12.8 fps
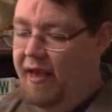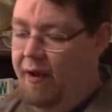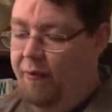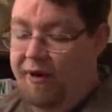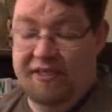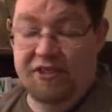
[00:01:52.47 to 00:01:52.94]

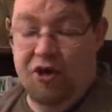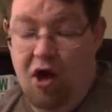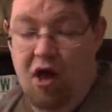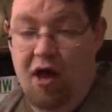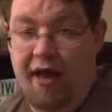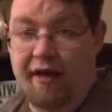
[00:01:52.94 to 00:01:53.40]
And when it's
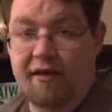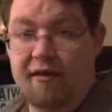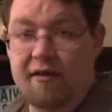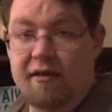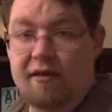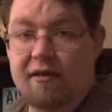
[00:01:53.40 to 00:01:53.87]
gone,
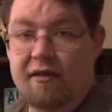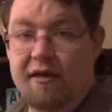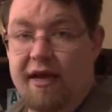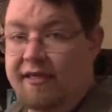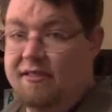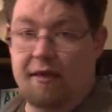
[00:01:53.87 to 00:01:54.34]

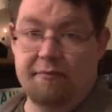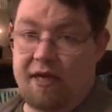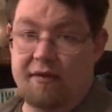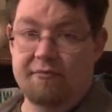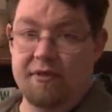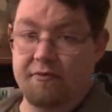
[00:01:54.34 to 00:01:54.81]
and
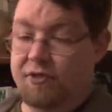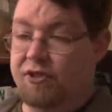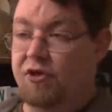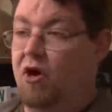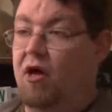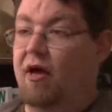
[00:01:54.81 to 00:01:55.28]
sometimes it was
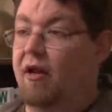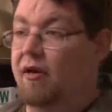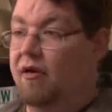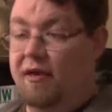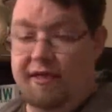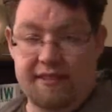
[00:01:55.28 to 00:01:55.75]
gone.
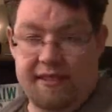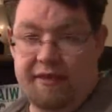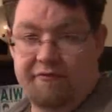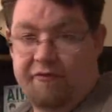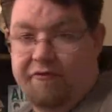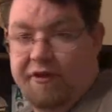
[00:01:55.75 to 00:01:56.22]
Like I
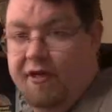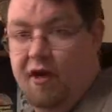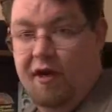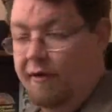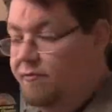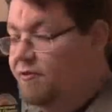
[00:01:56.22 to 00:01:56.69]
said, for
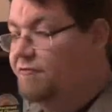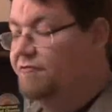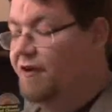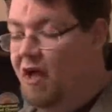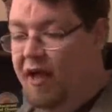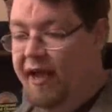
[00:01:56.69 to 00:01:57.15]
VidCon, I was
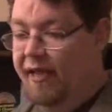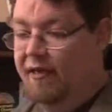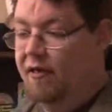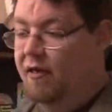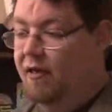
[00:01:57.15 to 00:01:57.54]
fine.